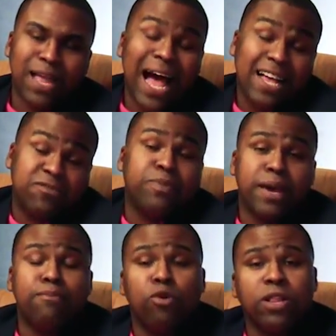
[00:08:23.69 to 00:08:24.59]
I
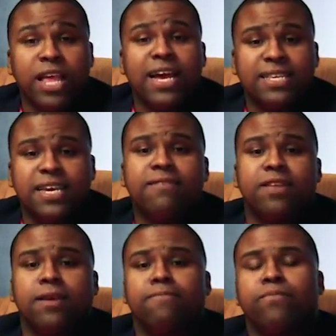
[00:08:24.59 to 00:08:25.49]
expect more
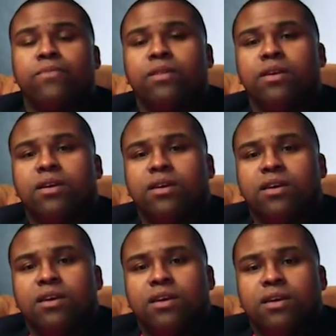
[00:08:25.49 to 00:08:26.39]
negativity,
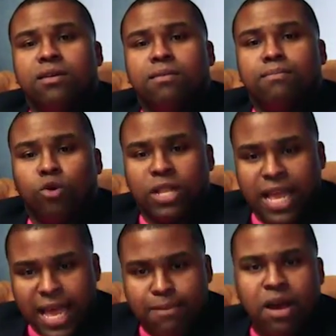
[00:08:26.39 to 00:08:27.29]
more
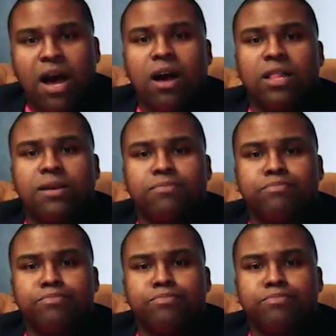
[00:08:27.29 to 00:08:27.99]
name calling,